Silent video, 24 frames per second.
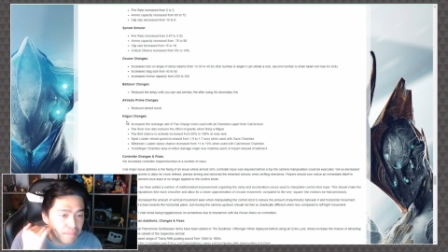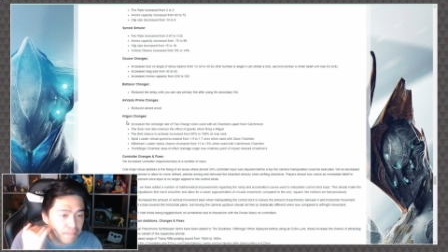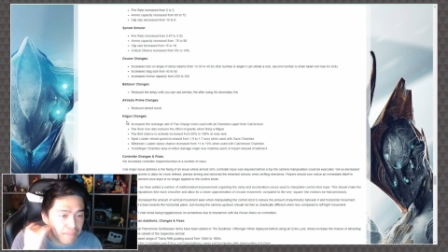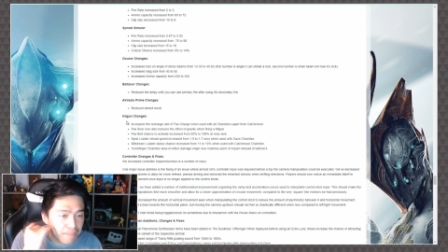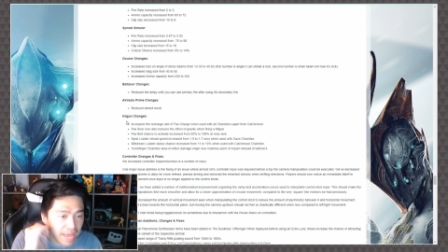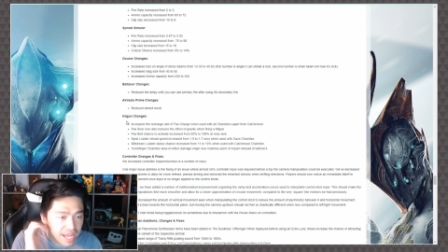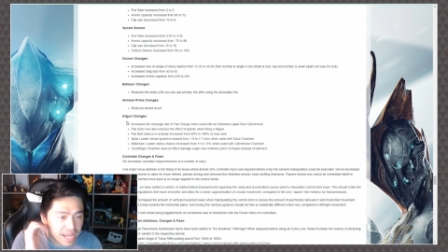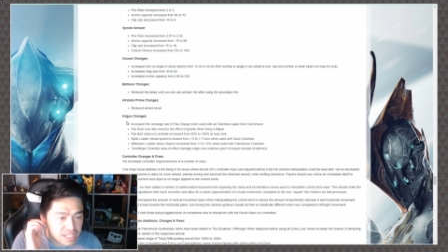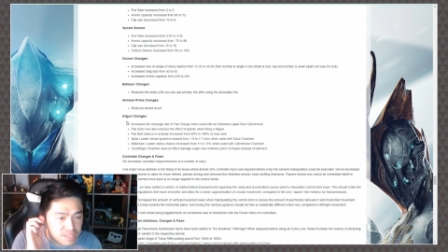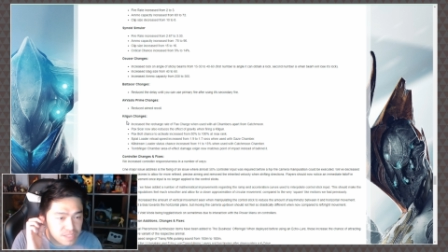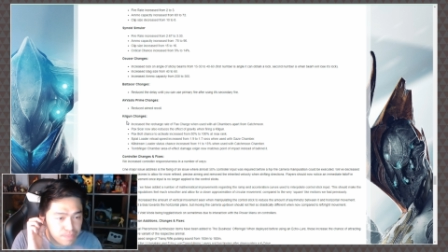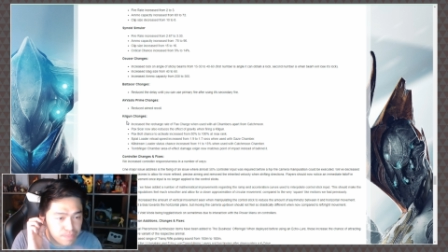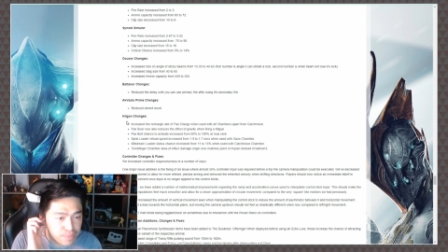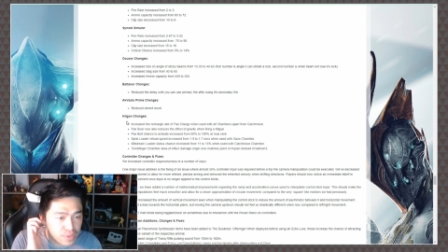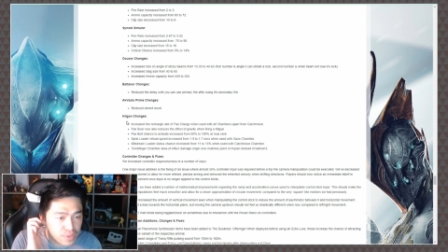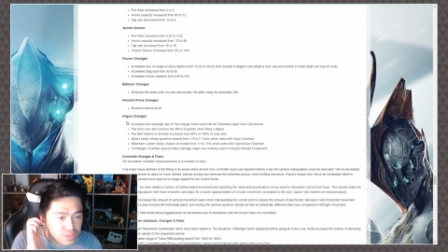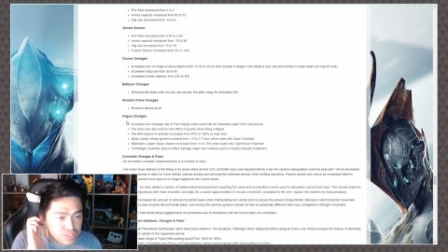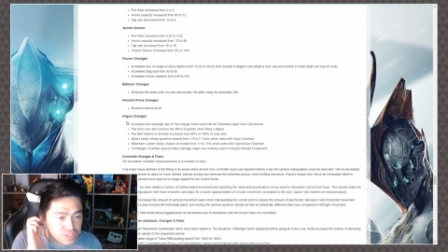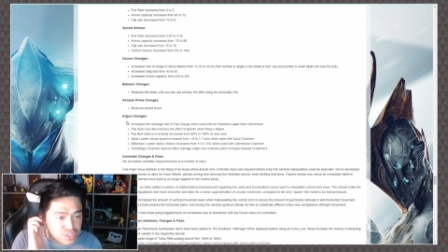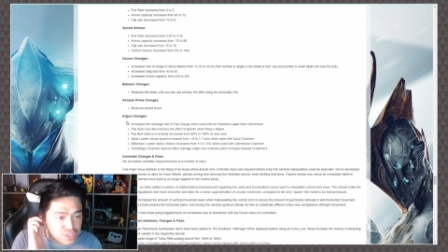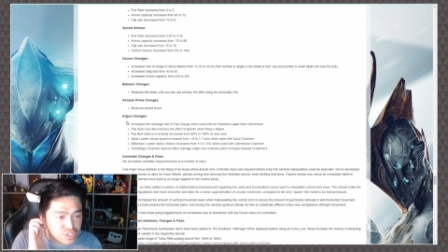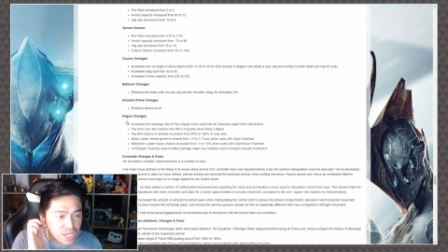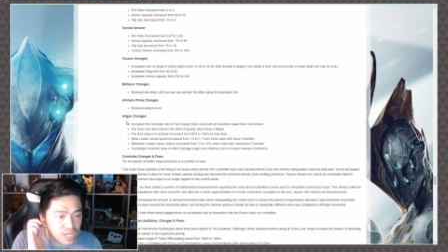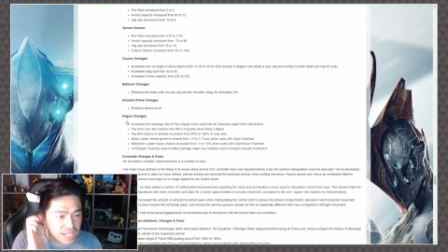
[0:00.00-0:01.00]
Pax
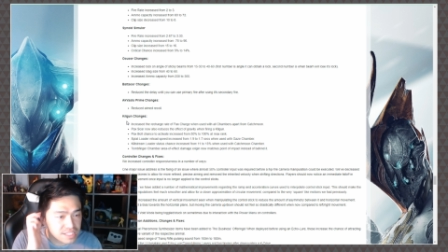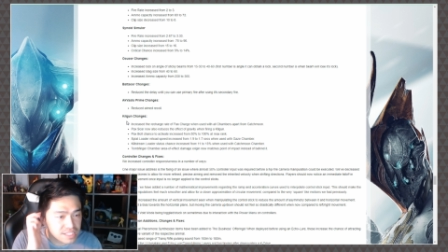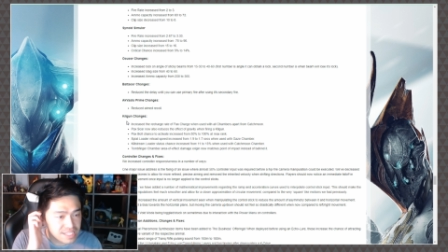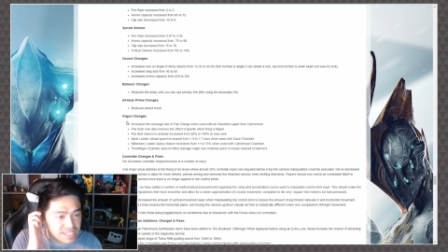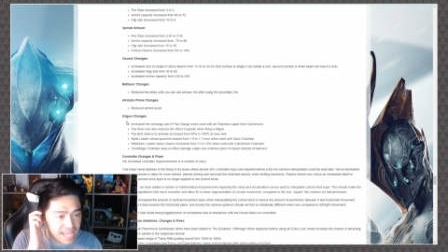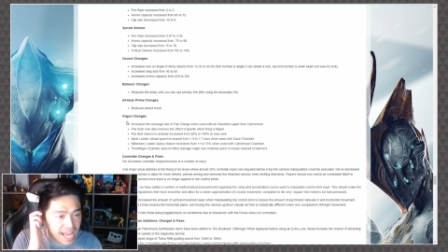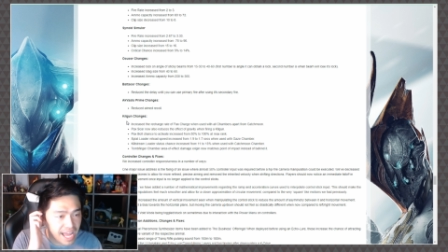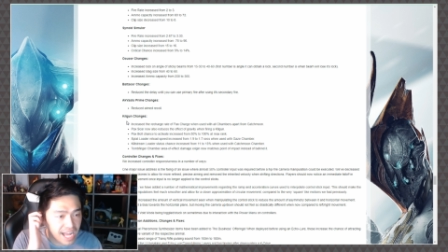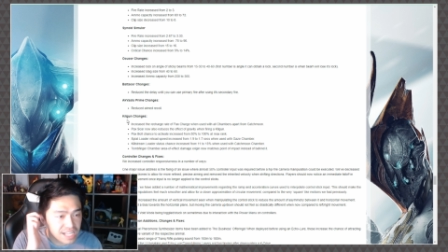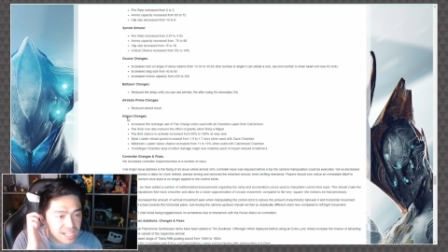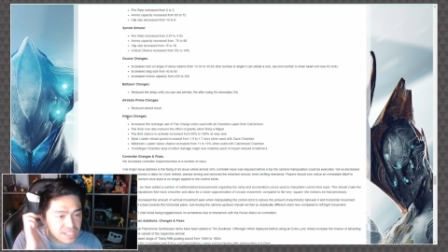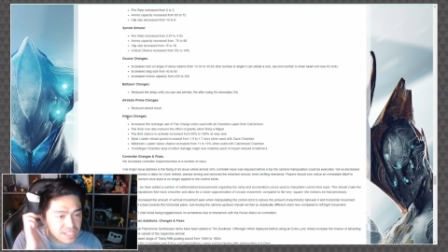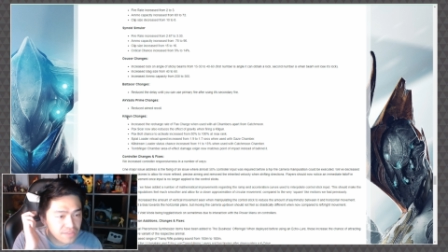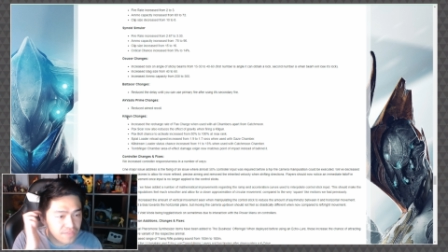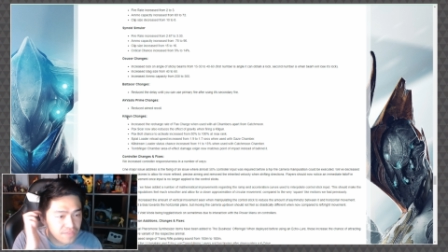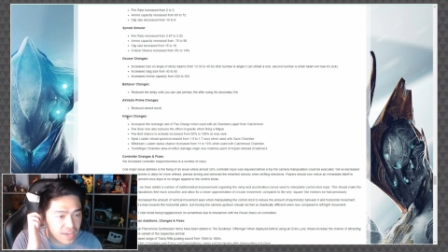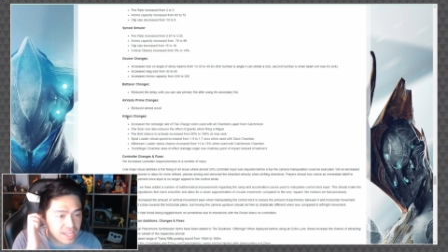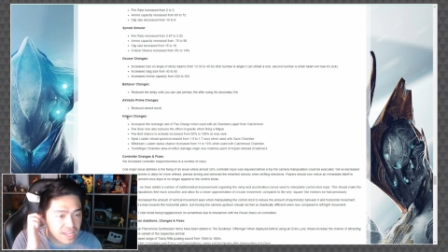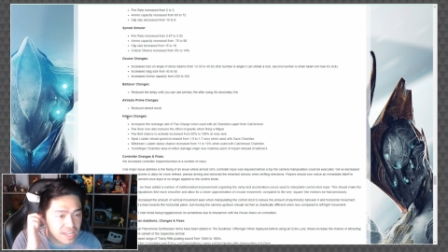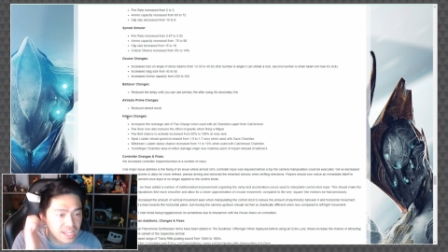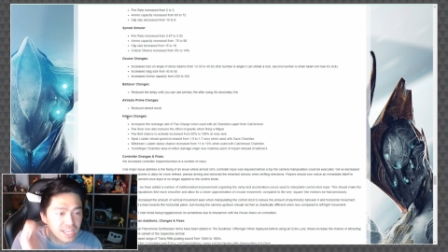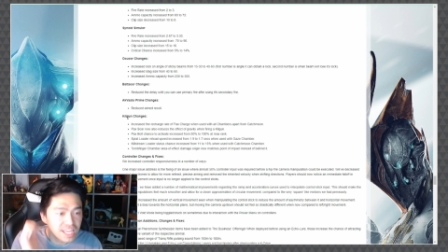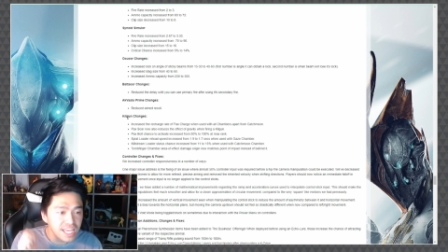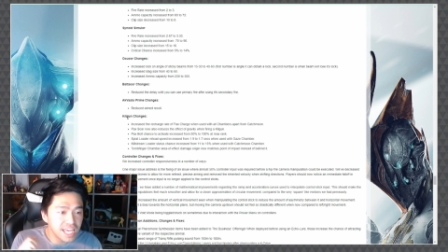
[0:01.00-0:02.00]
Bolt's chance to
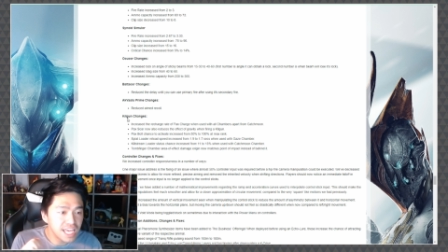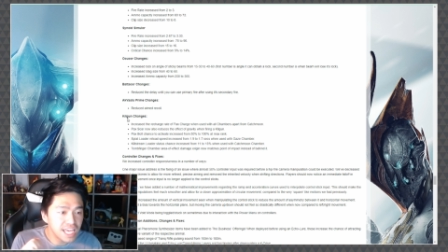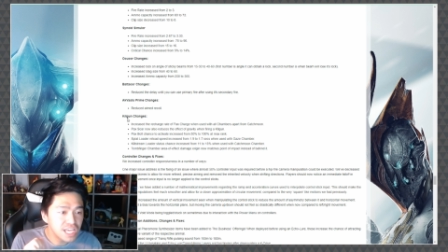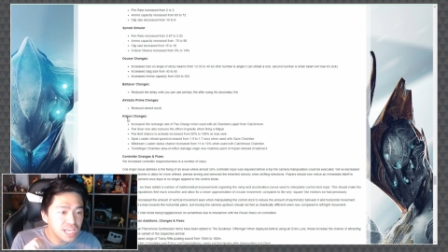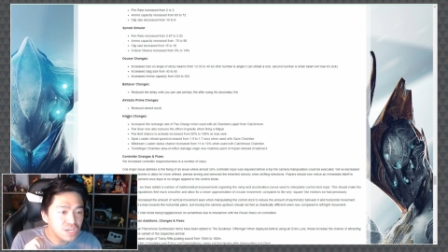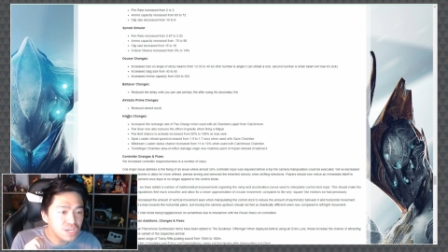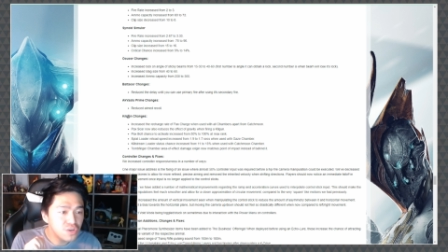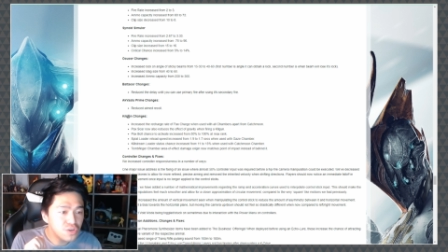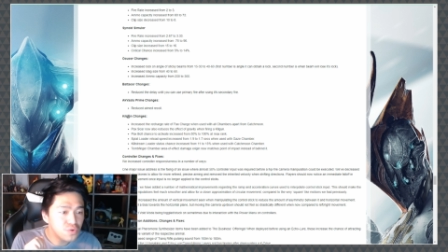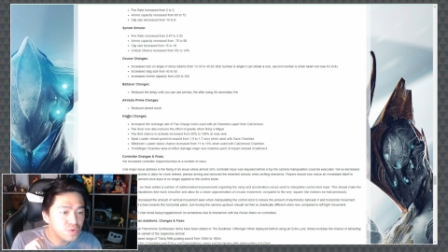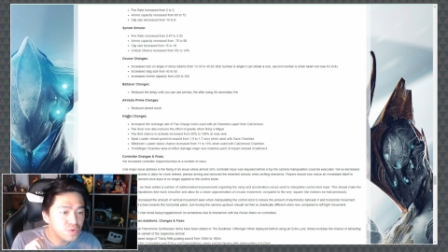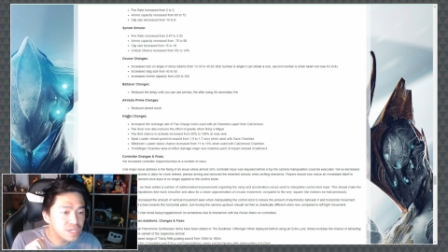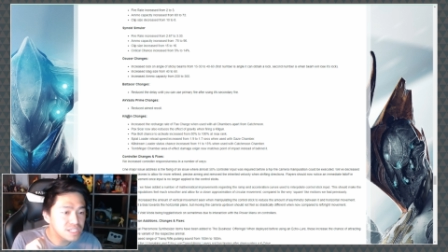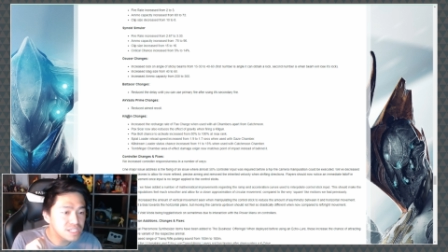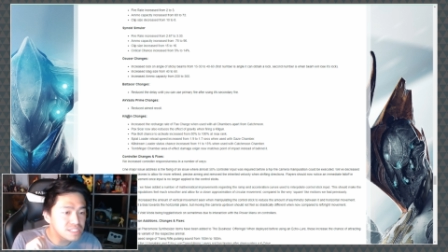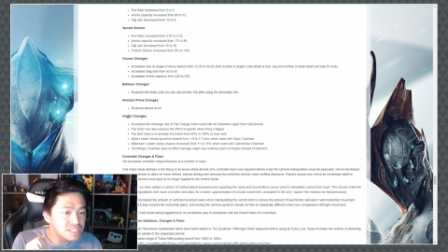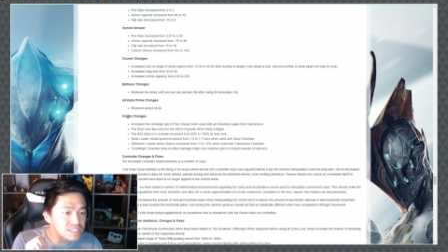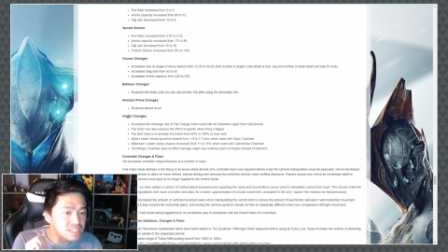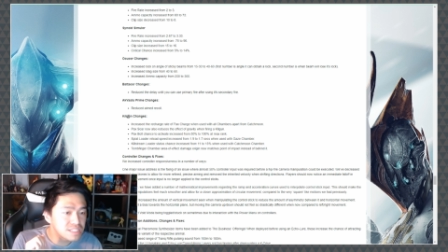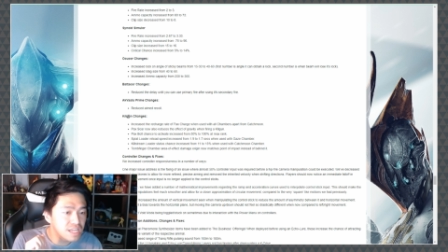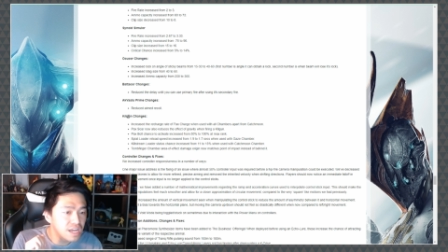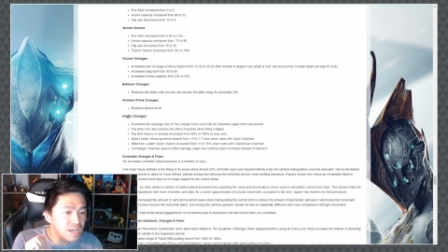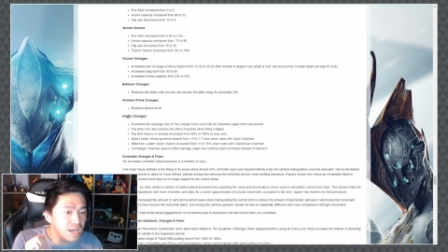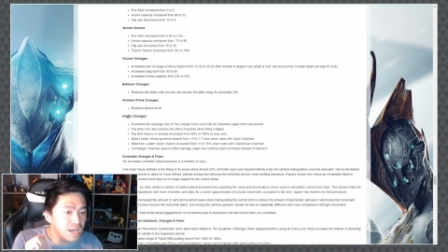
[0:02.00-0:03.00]
activate increased